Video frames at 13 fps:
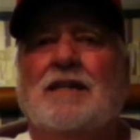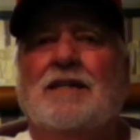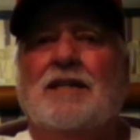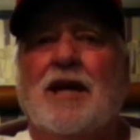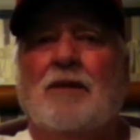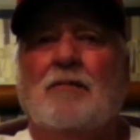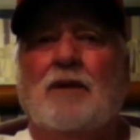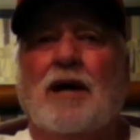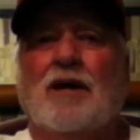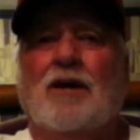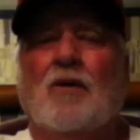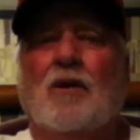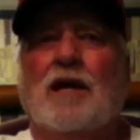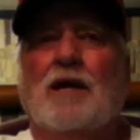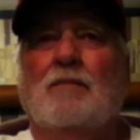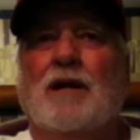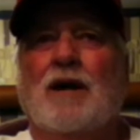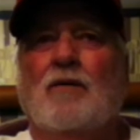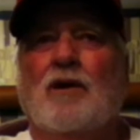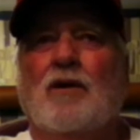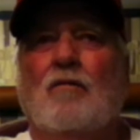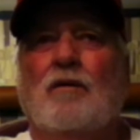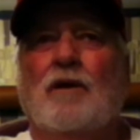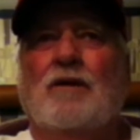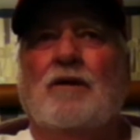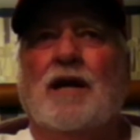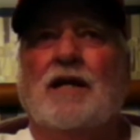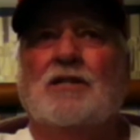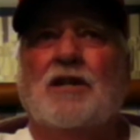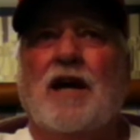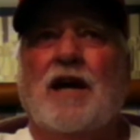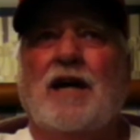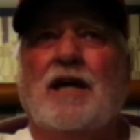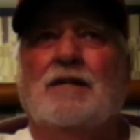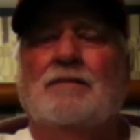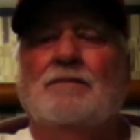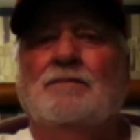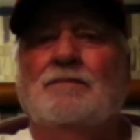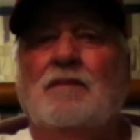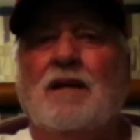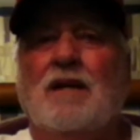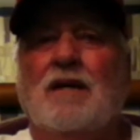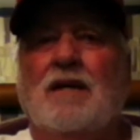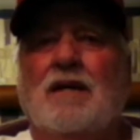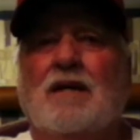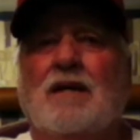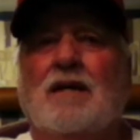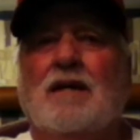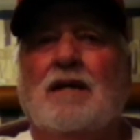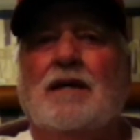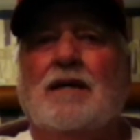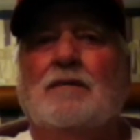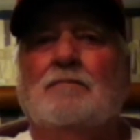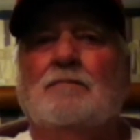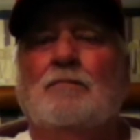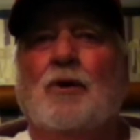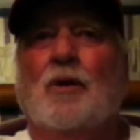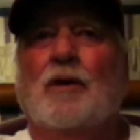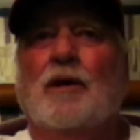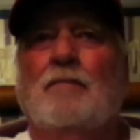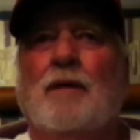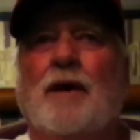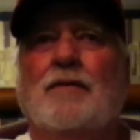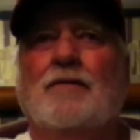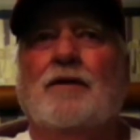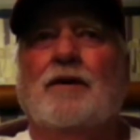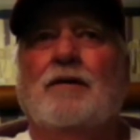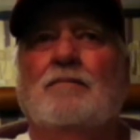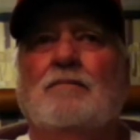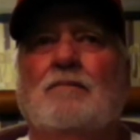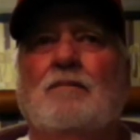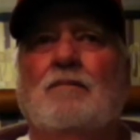take them to Aunt Colleen. But I went over there the next day and pulled up back there and